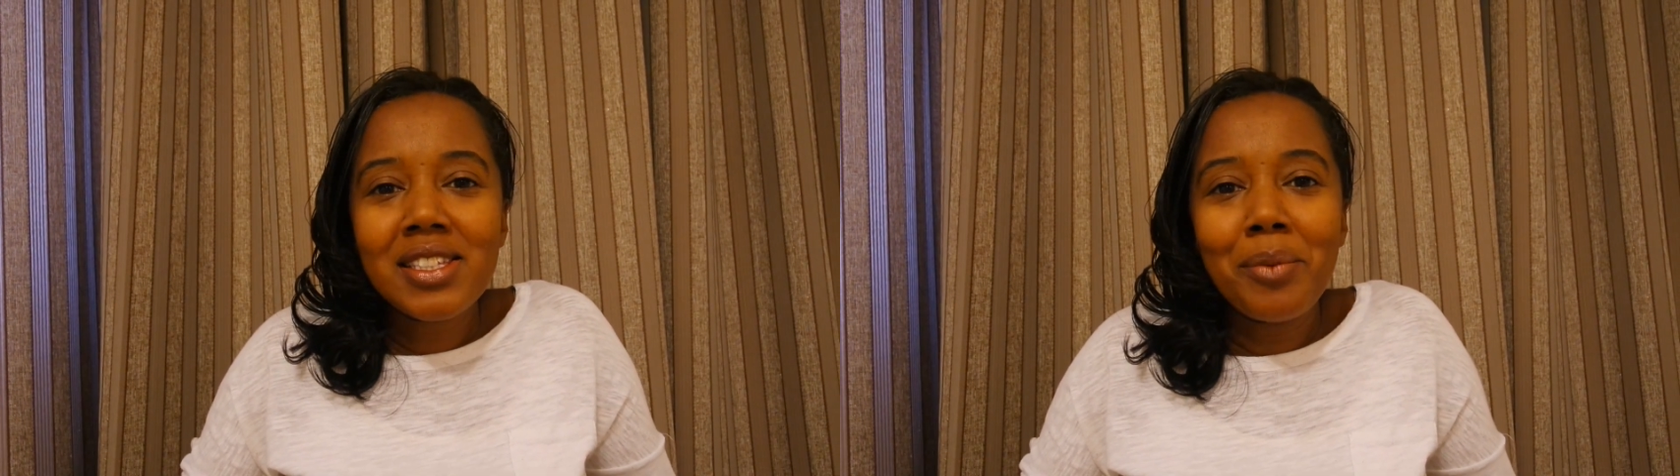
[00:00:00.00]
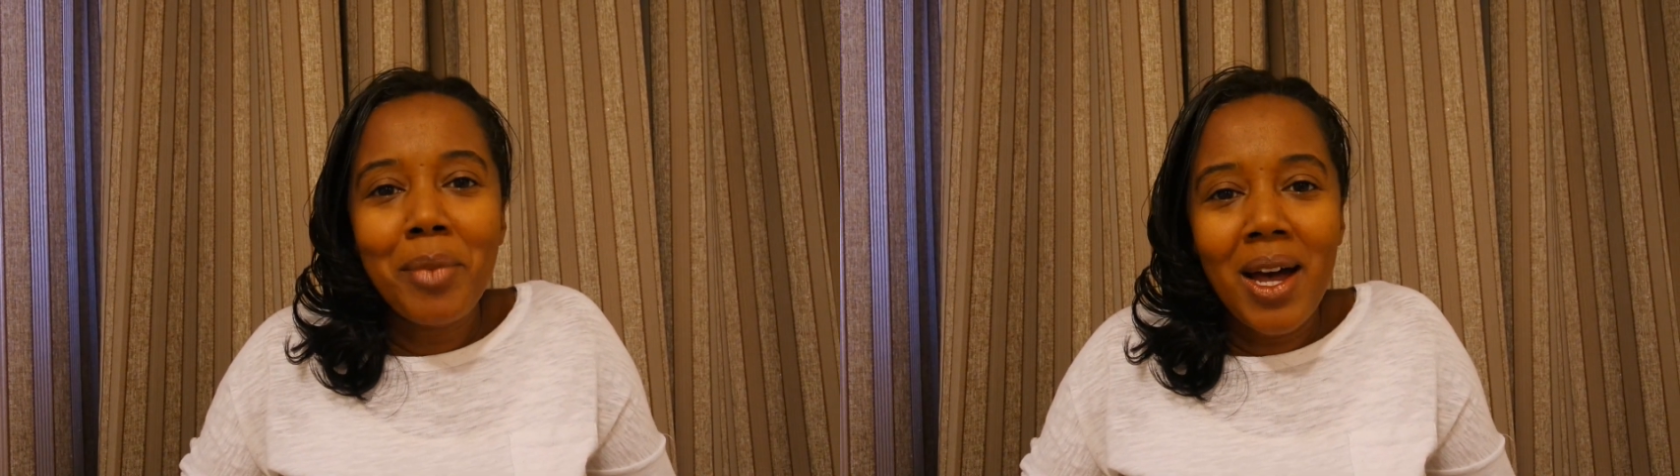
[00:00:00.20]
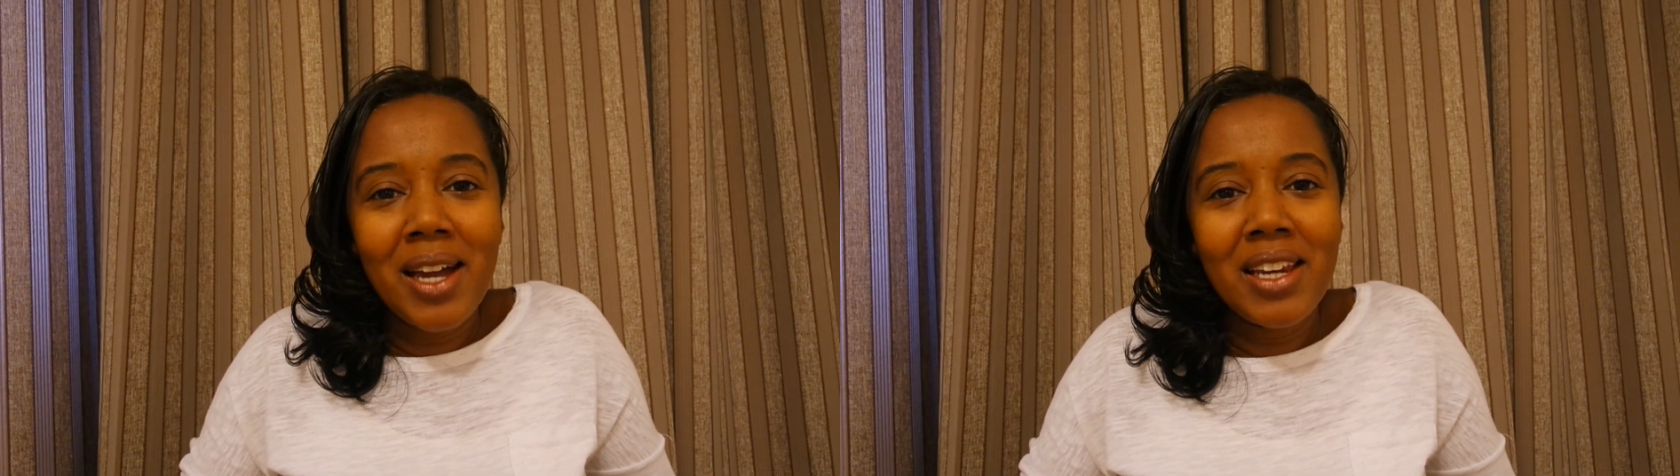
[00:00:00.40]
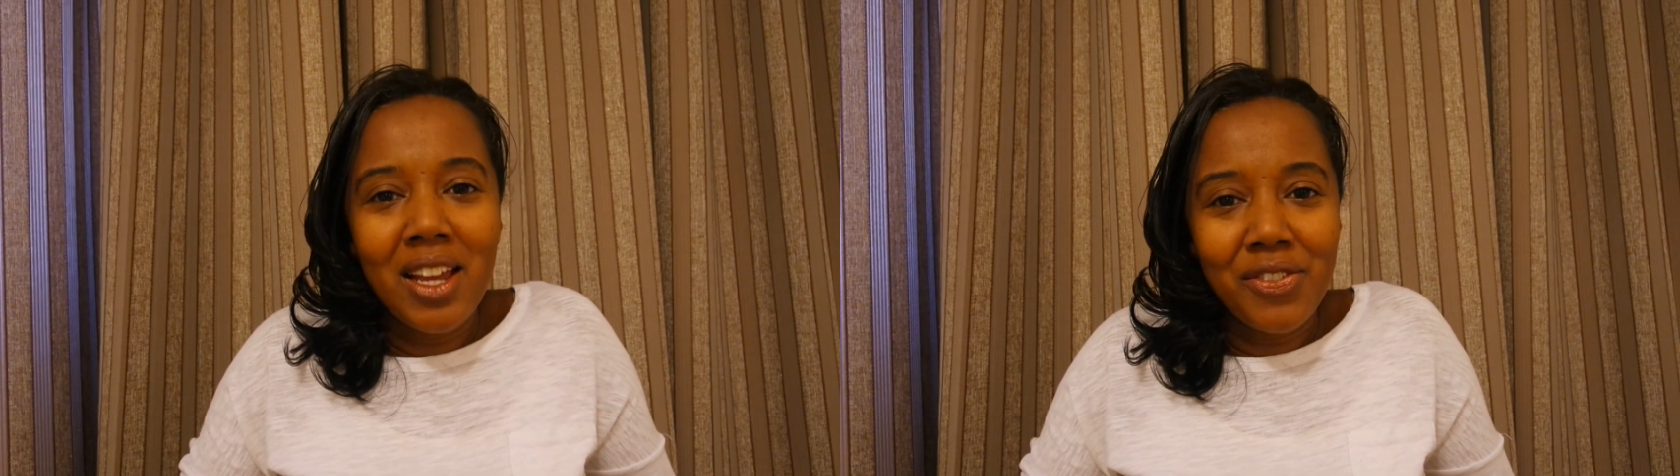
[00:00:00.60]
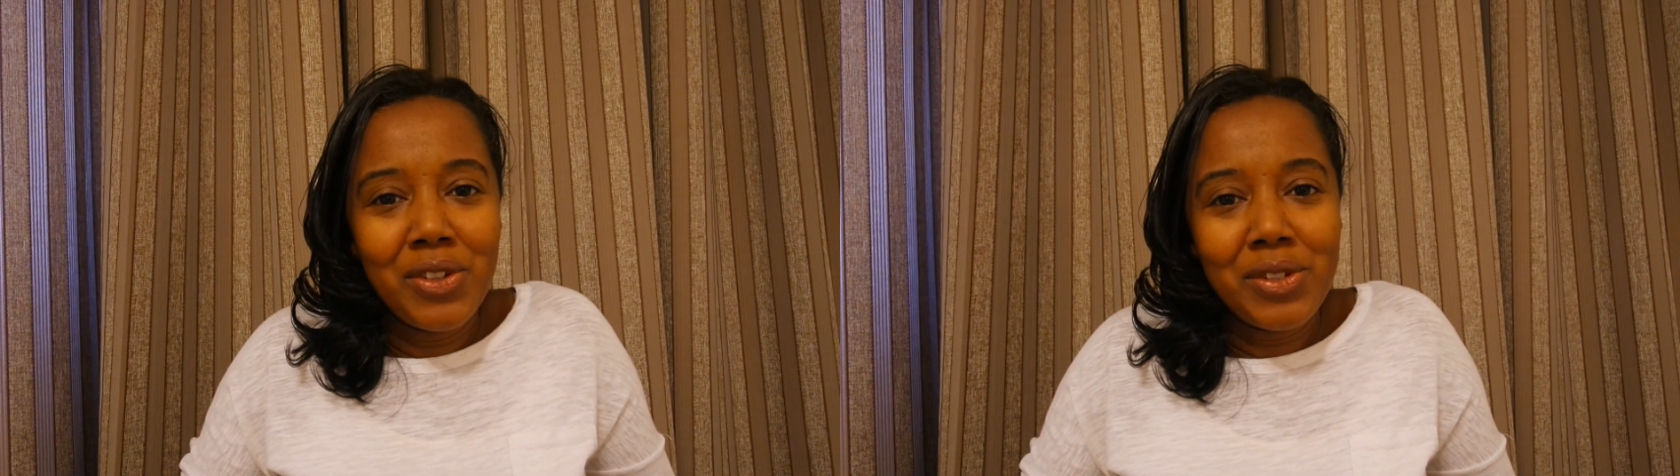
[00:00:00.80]
a mind
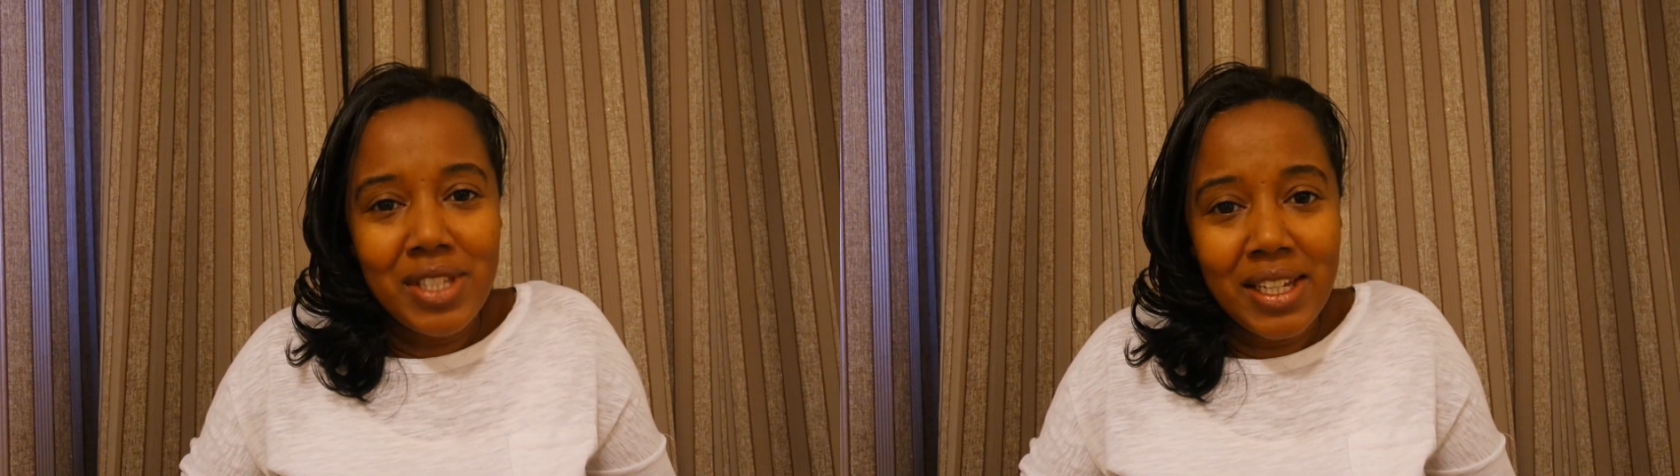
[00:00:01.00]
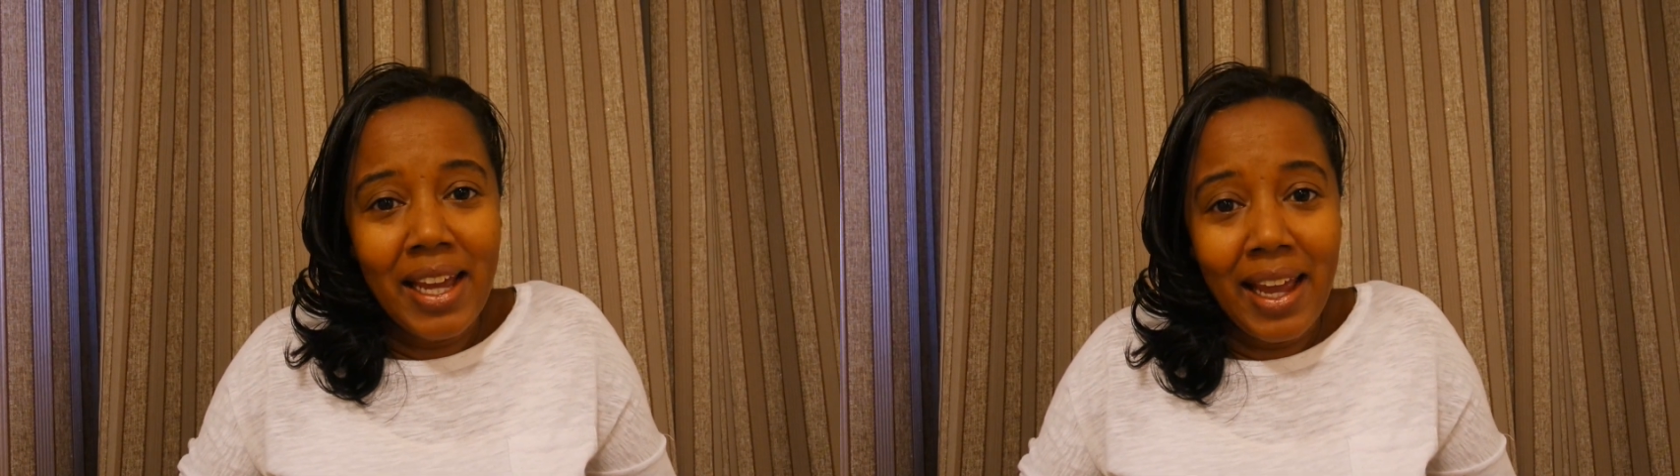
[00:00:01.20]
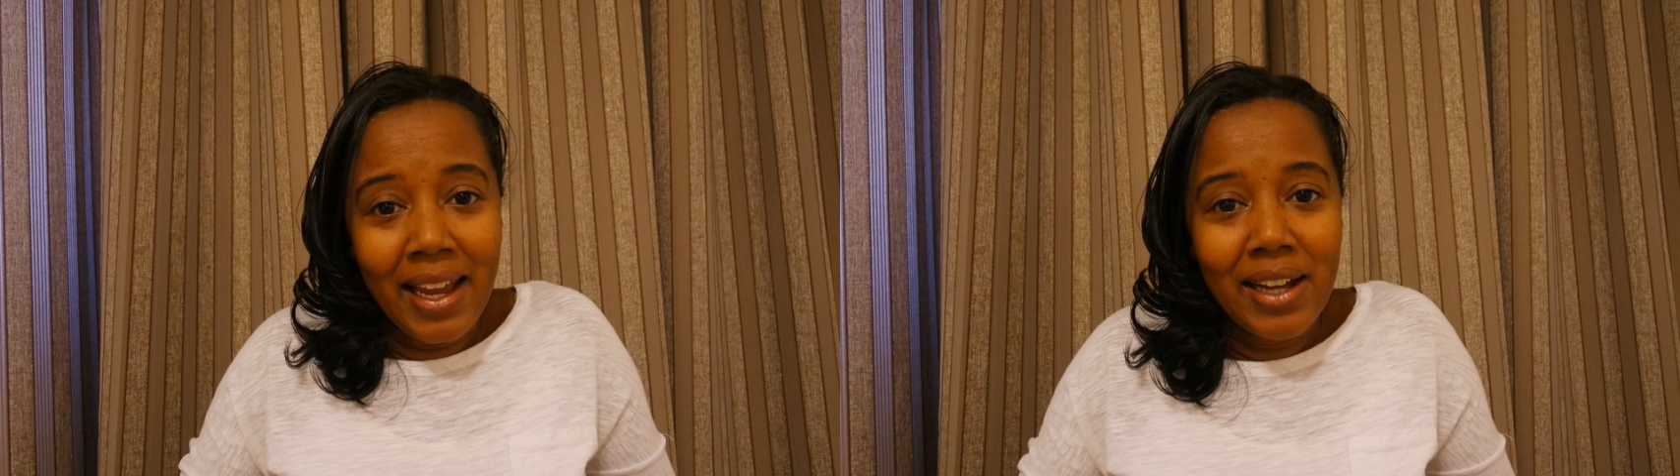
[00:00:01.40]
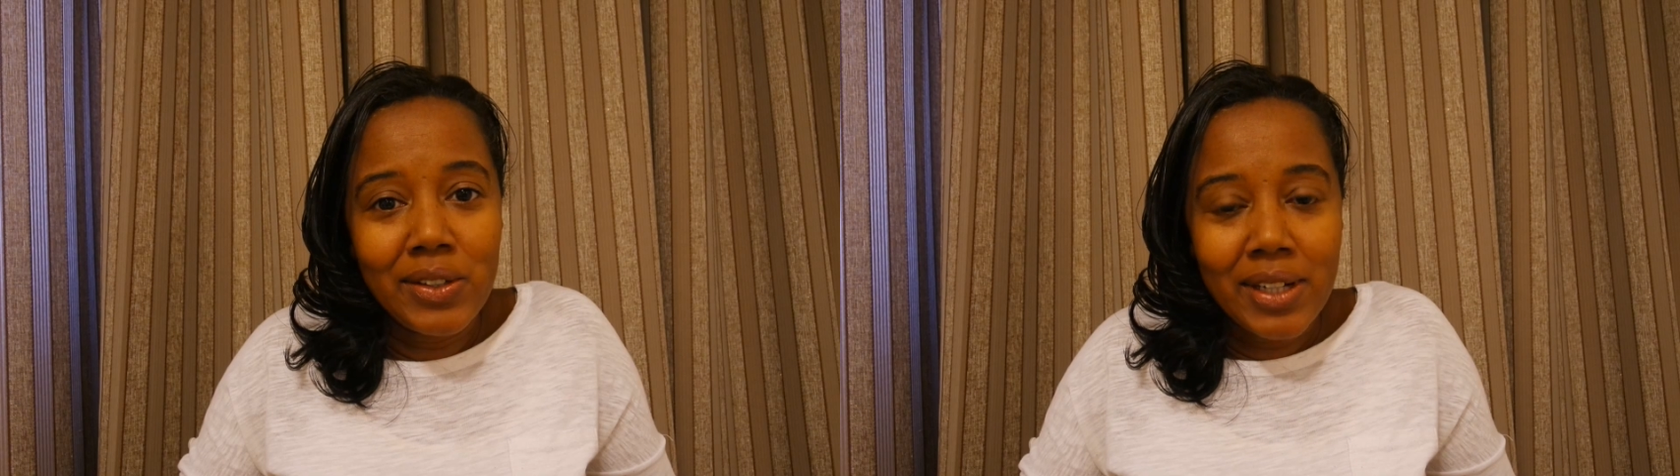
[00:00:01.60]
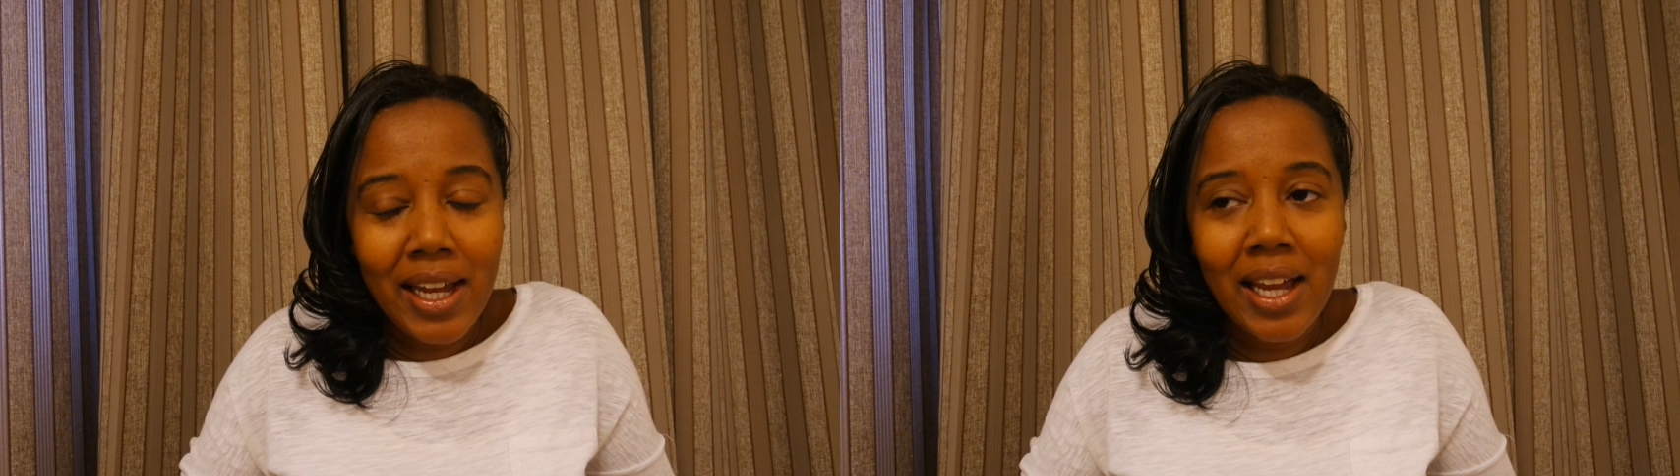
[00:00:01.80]
fuck,
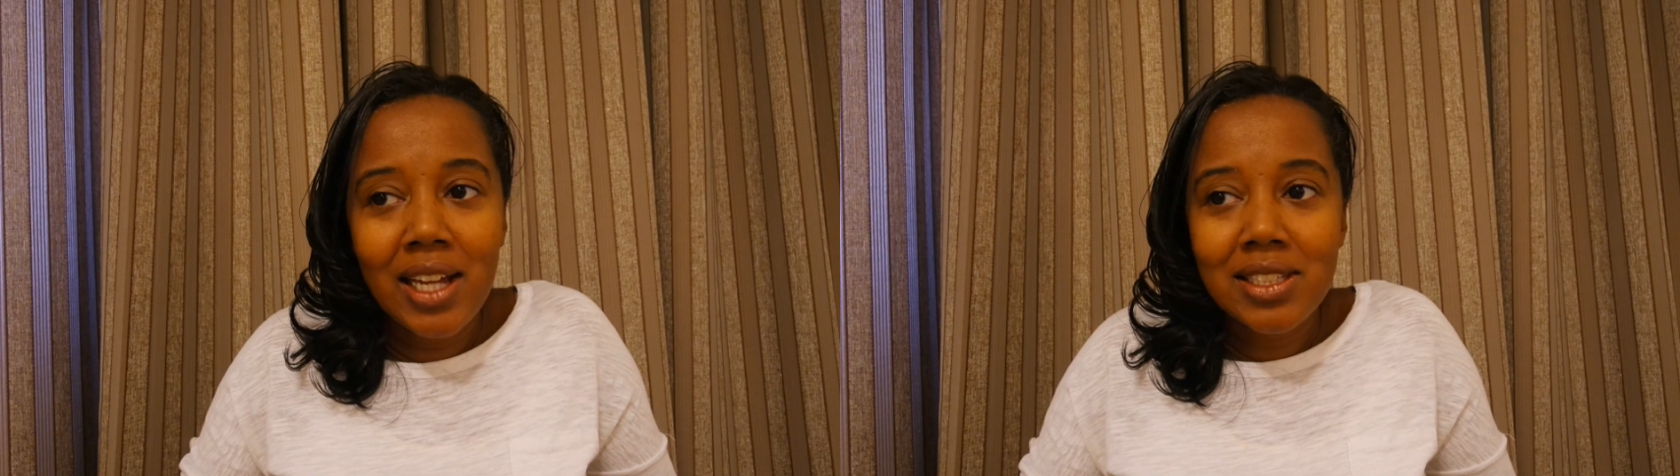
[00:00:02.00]
okay?